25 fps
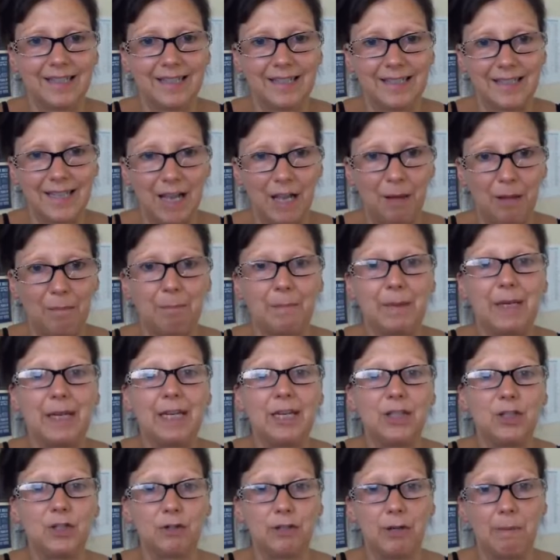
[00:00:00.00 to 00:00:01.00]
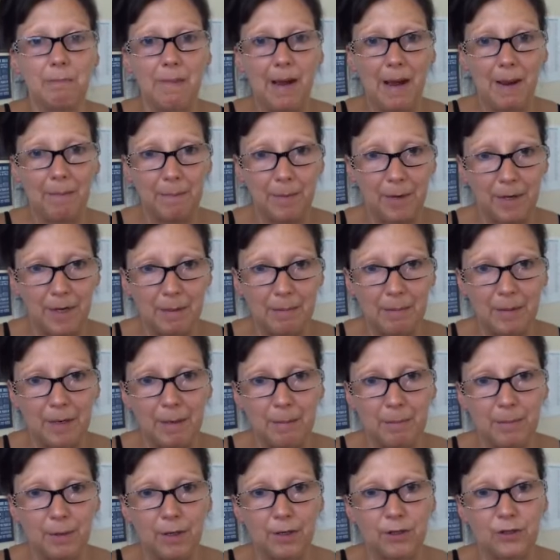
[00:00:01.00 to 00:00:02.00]
to help me during my
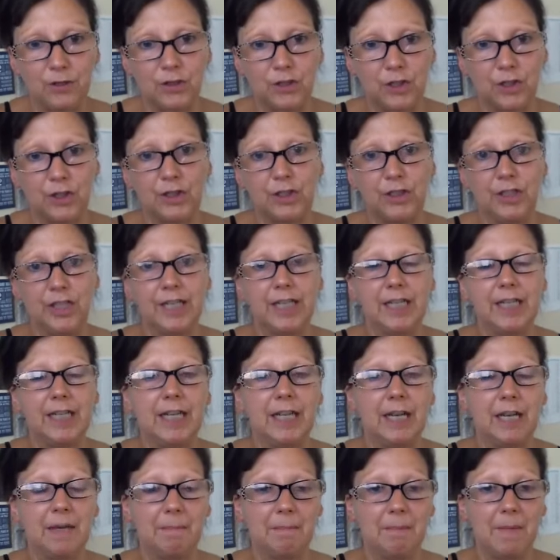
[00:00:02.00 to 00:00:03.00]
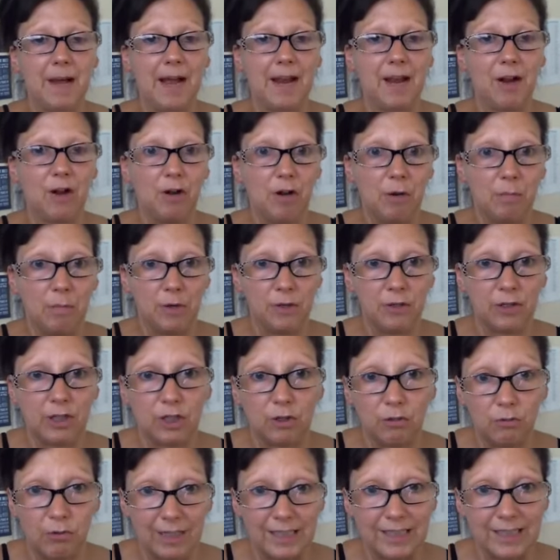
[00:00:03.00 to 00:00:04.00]
perimenopause journey and my hormone
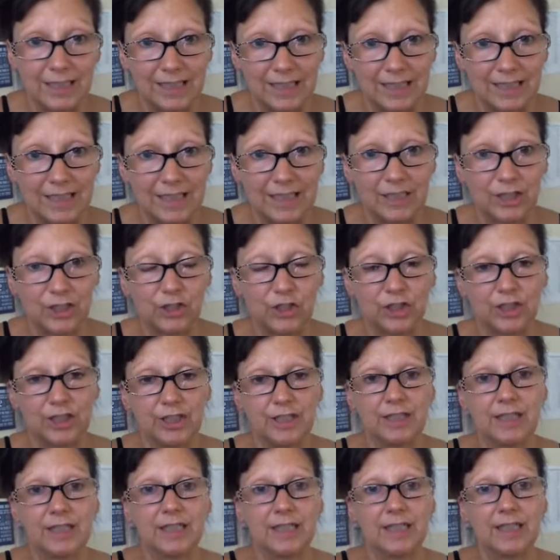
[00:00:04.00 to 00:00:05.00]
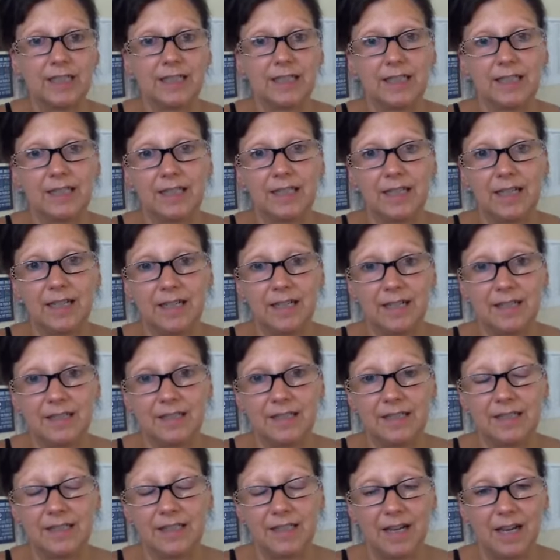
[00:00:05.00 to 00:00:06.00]
dysregulation,
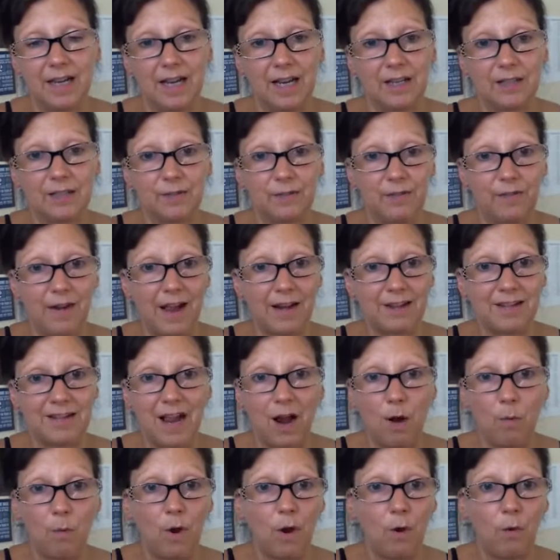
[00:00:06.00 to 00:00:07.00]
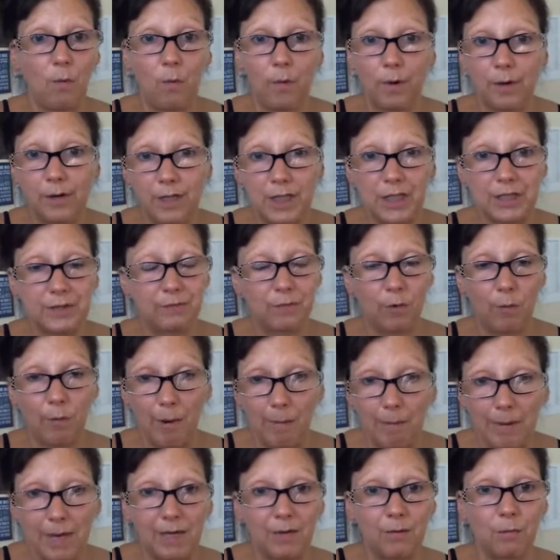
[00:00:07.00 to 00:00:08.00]
and find out what works for
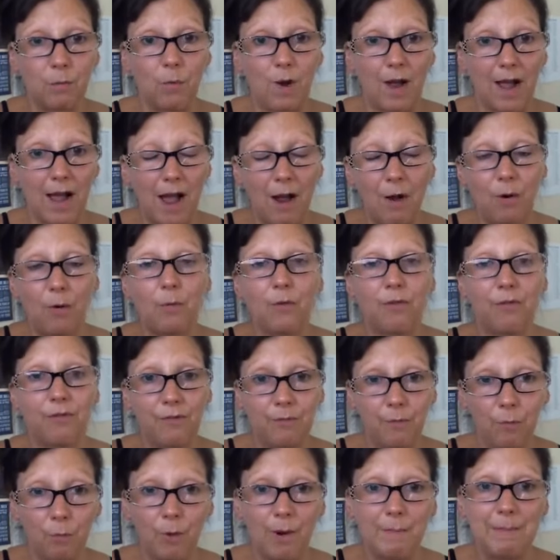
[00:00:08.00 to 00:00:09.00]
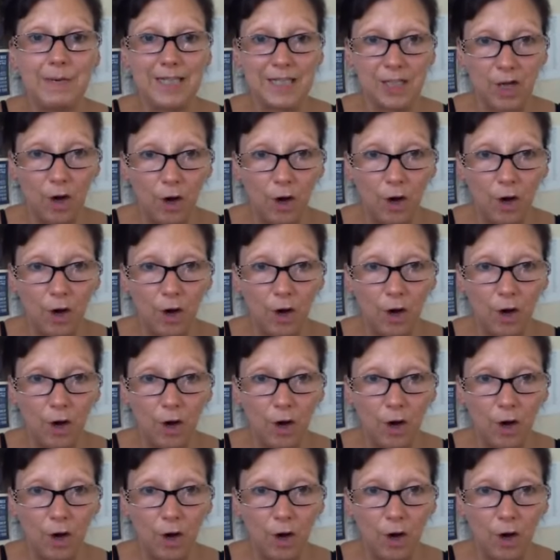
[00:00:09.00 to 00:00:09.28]
women, how women's